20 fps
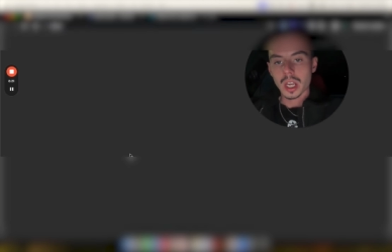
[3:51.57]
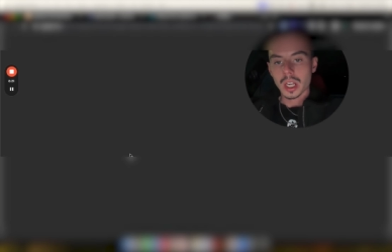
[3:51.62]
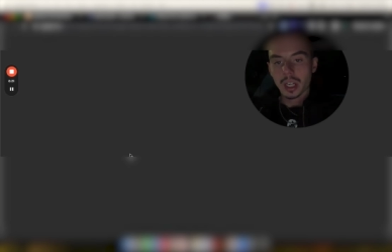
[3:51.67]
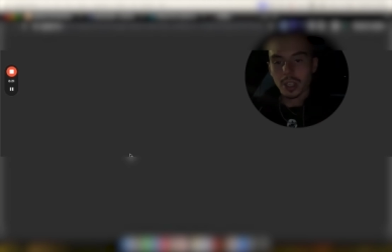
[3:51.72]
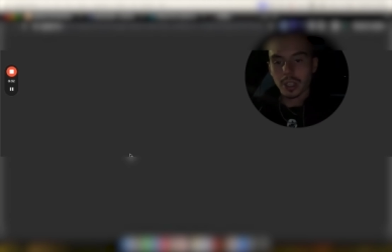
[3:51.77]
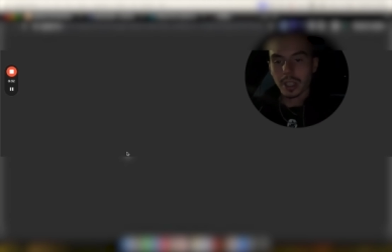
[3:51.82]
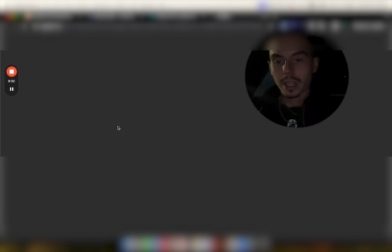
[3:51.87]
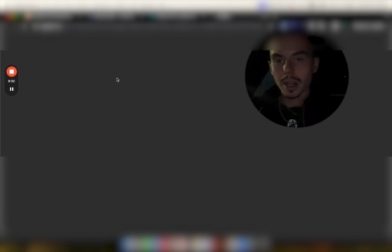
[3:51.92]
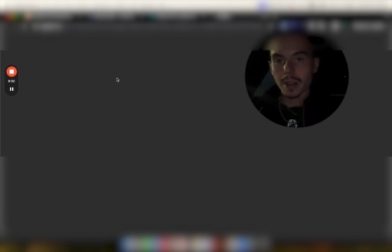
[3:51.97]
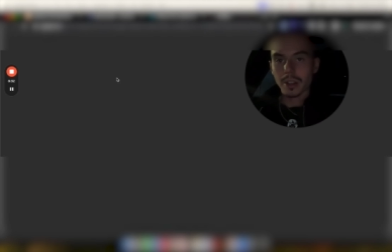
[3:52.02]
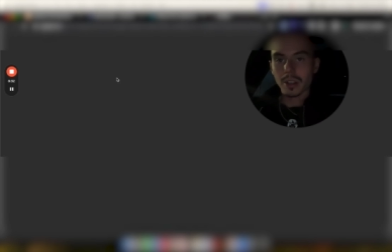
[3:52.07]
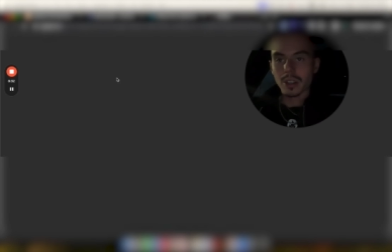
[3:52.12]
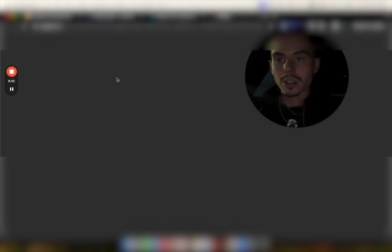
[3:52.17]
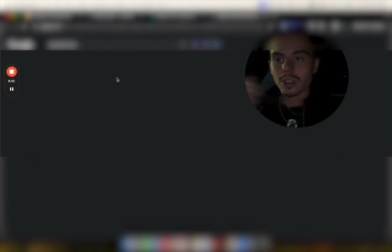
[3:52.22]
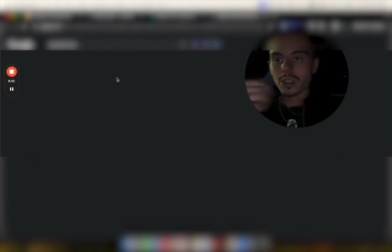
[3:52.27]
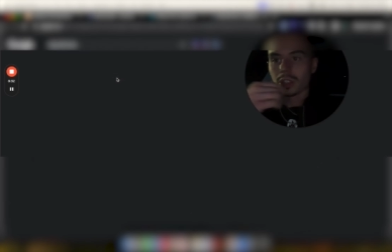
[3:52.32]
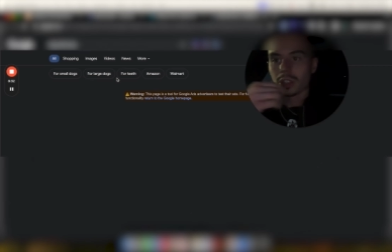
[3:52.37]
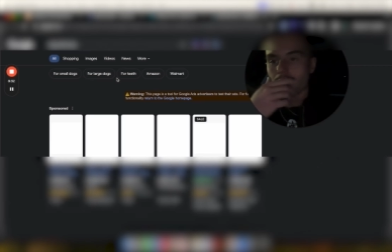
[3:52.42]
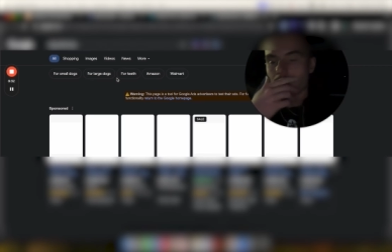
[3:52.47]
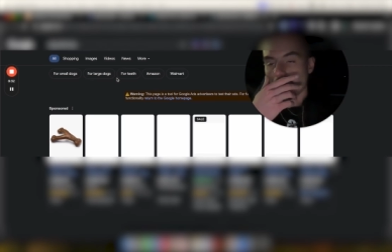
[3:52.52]
You're going
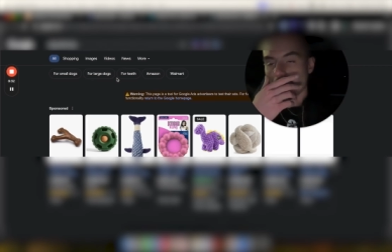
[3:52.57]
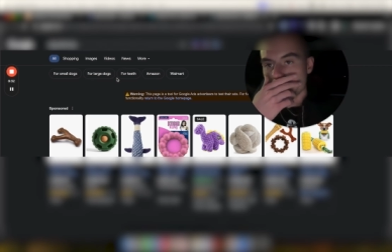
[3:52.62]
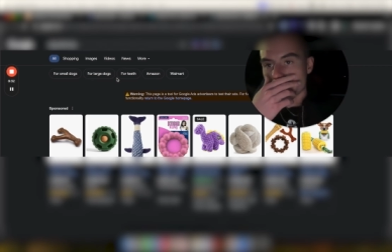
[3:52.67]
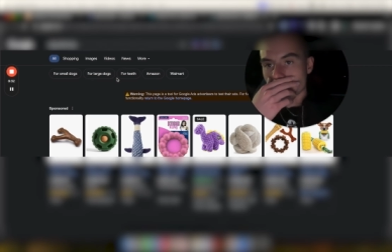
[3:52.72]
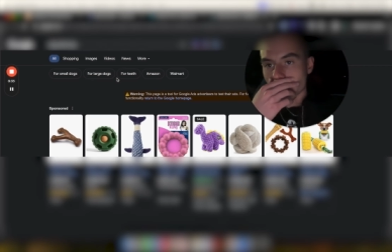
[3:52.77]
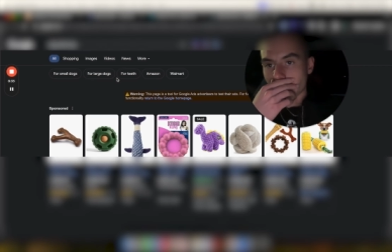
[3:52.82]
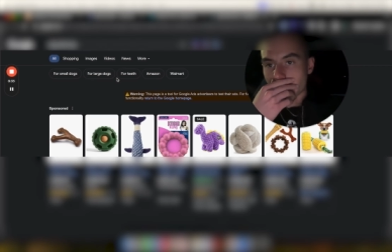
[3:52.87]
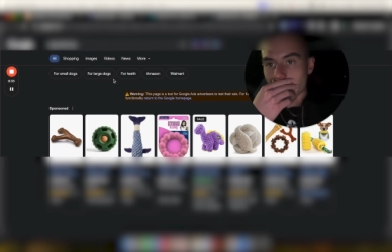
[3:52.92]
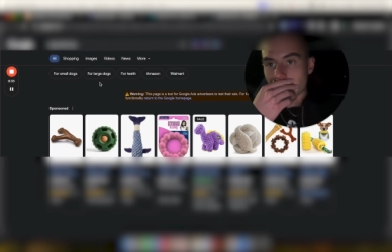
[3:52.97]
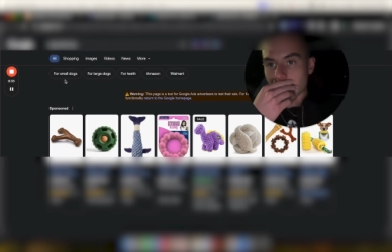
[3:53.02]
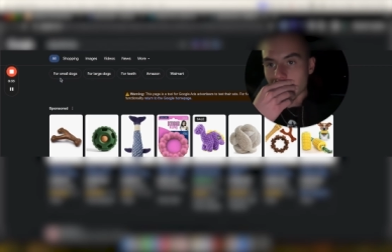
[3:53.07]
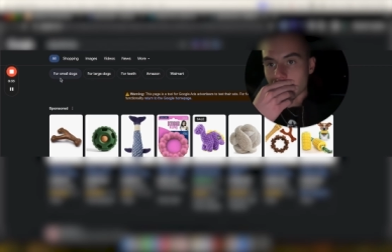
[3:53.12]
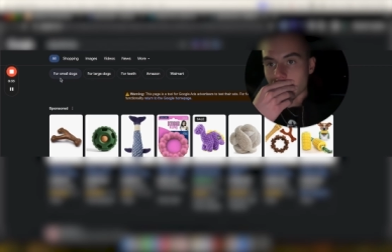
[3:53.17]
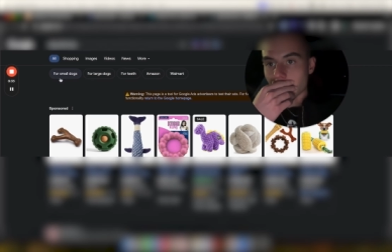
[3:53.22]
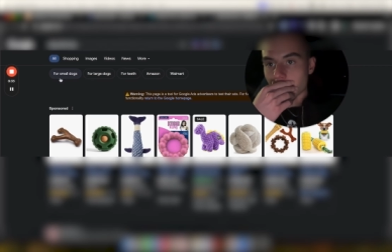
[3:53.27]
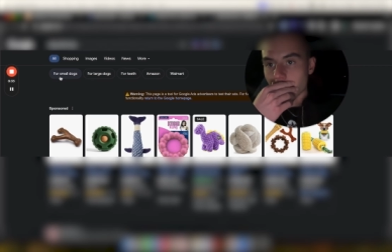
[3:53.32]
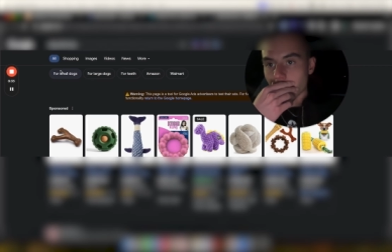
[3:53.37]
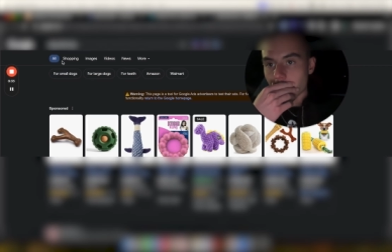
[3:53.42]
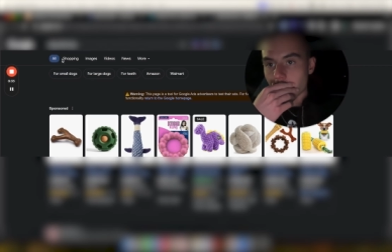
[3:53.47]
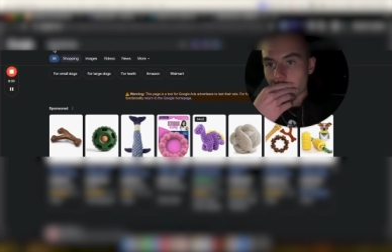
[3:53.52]
to search in
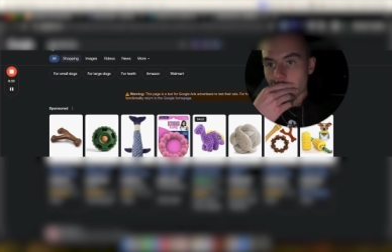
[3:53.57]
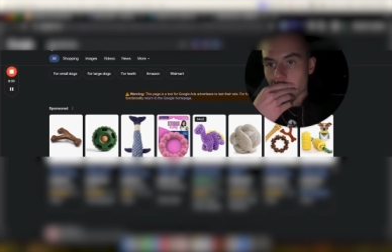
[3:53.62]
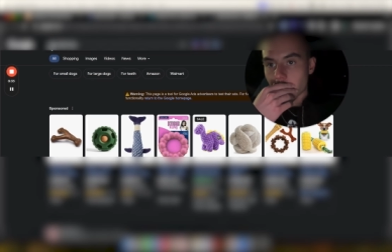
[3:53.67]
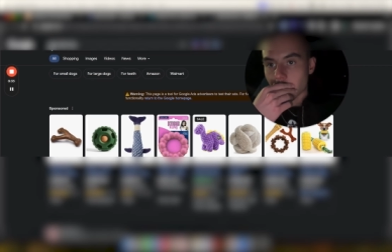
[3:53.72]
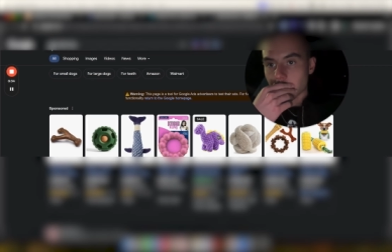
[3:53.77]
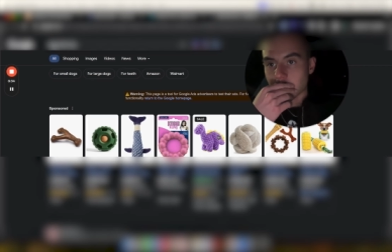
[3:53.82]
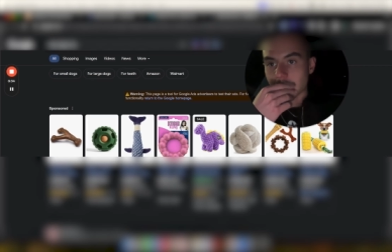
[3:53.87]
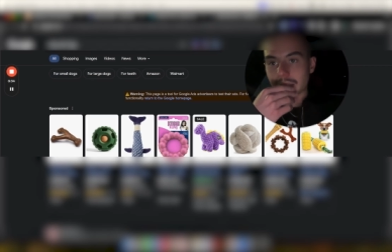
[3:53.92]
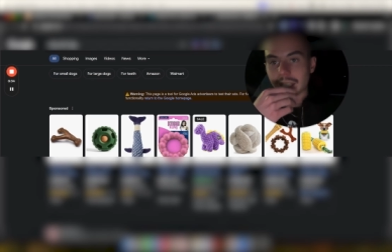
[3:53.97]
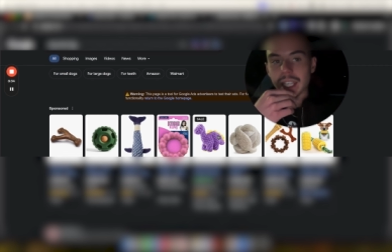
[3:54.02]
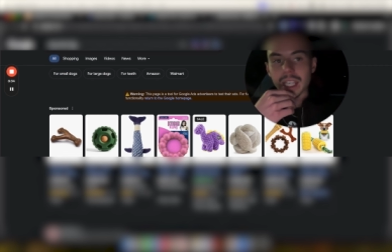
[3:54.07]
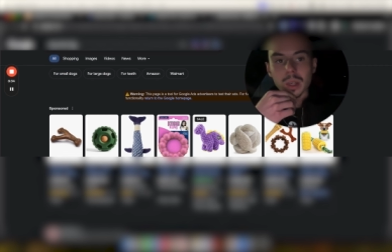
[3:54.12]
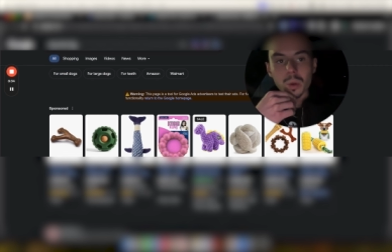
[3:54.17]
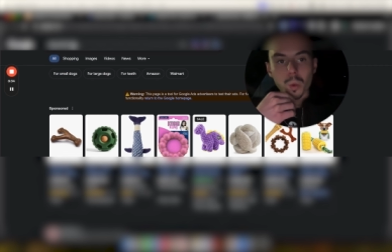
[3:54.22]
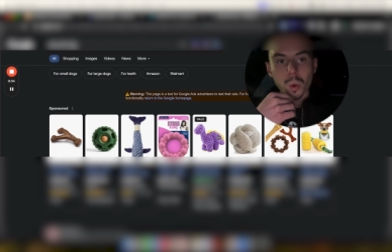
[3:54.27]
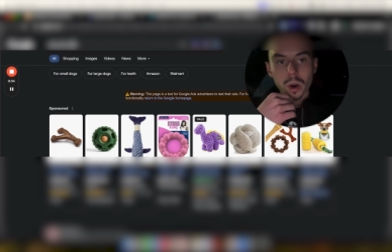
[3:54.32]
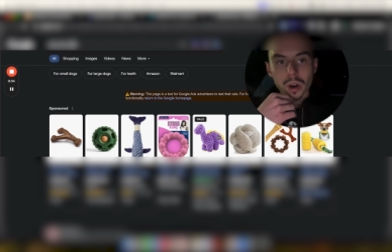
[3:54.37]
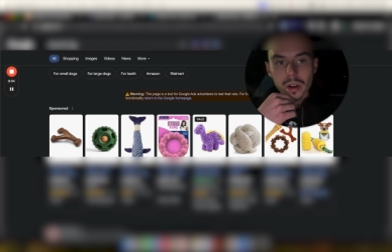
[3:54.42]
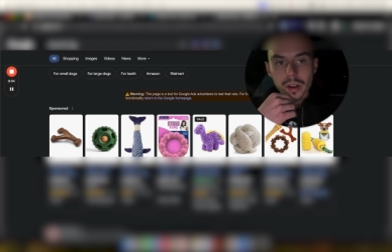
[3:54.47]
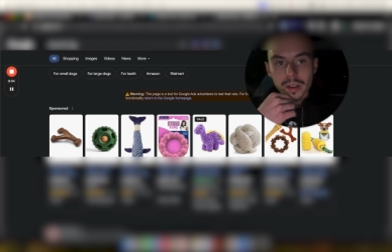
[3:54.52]
the
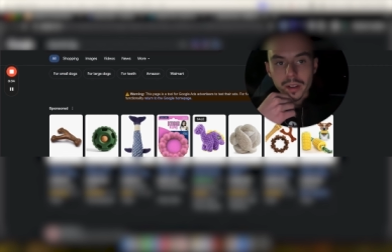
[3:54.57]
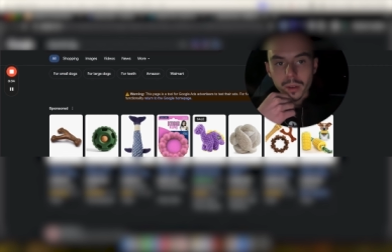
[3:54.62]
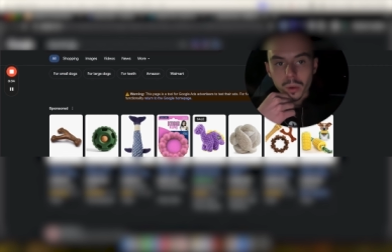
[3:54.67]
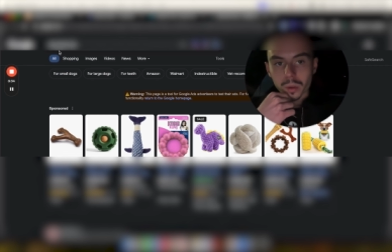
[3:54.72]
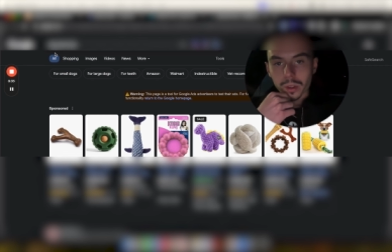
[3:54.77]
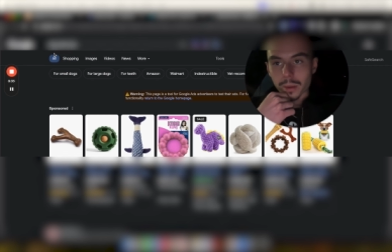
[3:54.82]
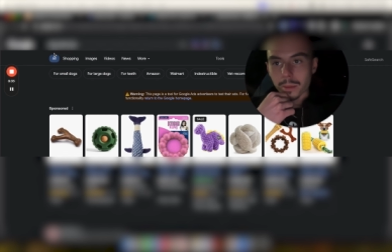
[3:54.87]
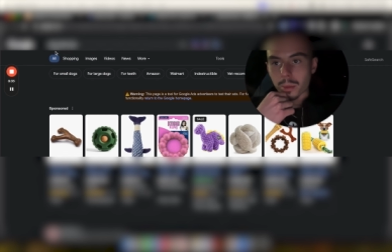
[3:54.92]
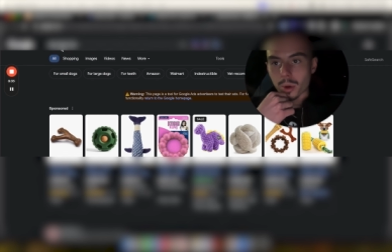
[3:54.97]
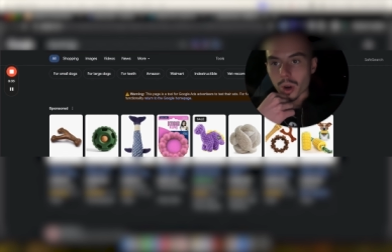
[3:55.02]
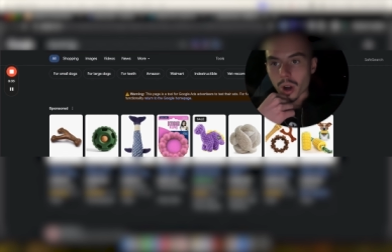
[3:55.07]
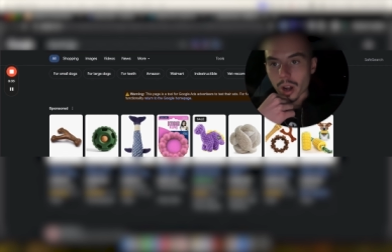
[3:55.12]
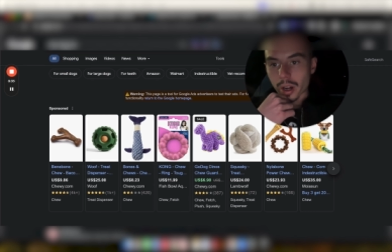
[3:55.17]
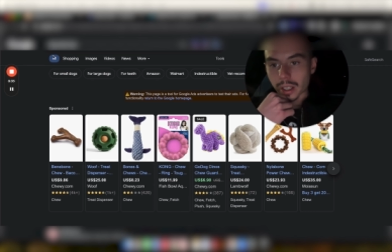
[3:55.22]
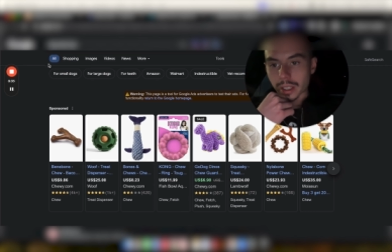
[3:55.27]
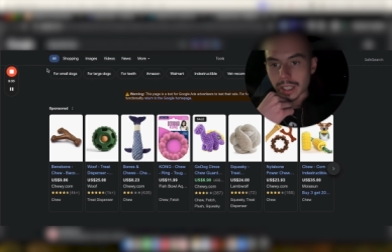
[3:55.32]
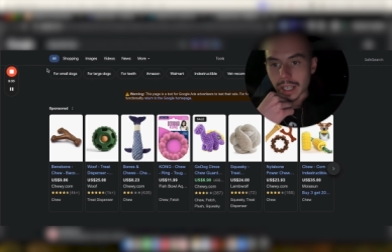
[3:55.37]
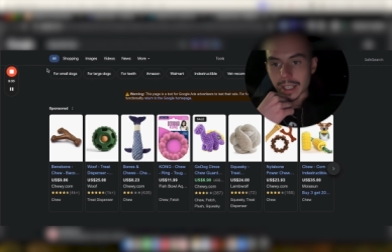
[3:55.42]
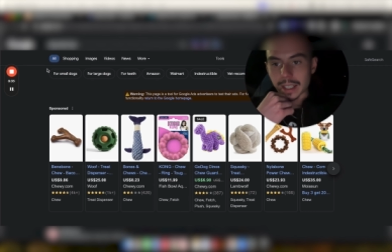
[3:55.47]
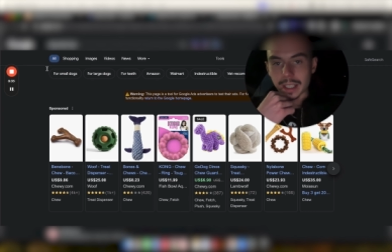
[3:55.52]
keyword or the
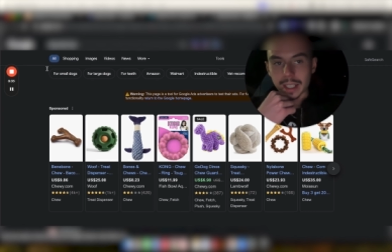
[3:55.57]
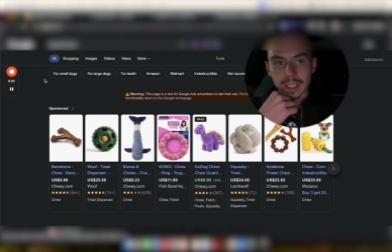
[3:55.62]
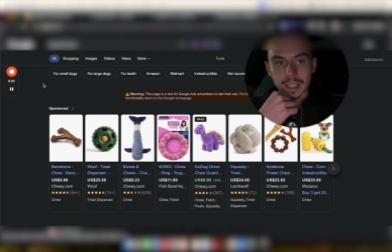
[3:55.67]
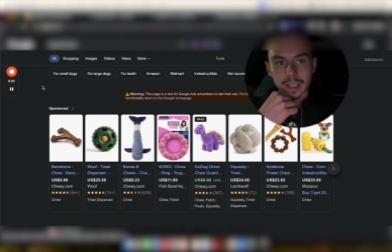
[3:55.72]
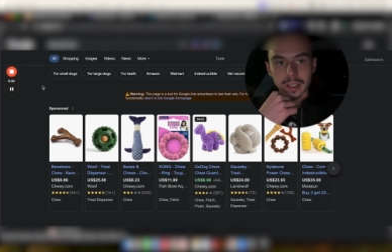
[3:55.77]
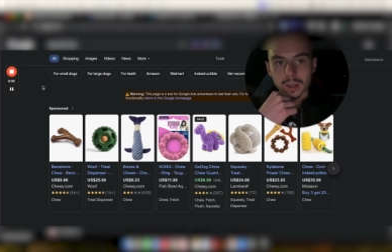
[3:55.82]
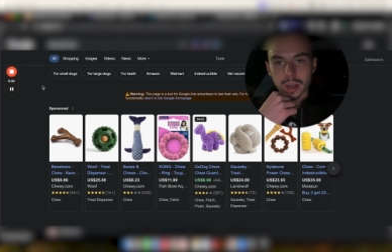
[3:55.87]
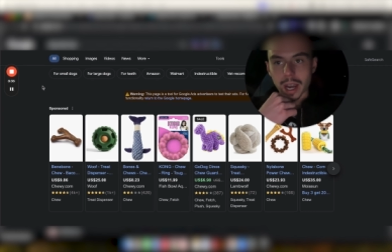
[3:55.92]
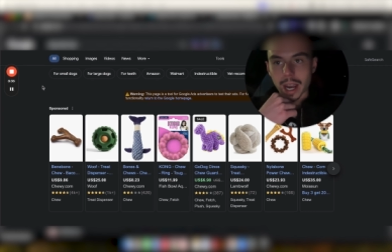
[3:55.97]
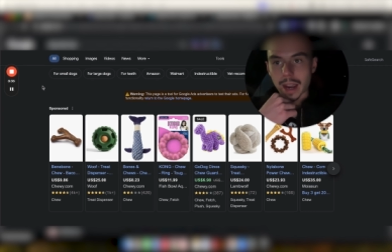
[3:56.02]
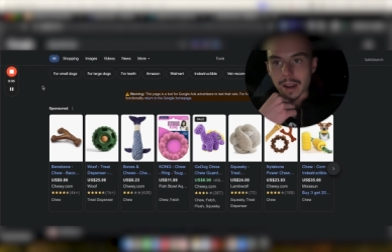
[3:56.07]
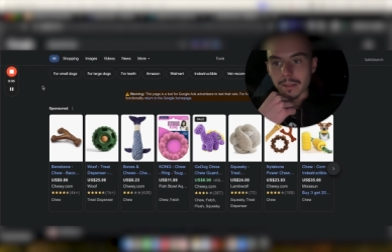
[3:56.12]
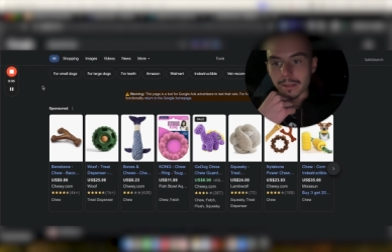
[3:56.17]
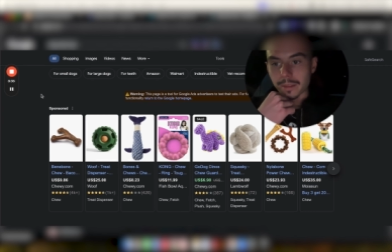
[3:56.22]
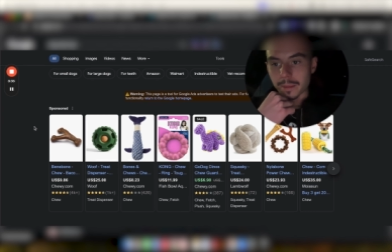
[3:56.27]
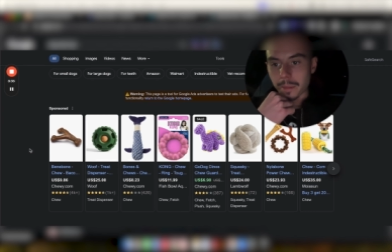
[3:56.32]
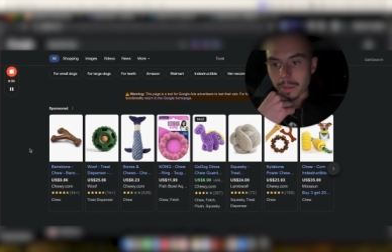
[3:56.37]
product idea that you have,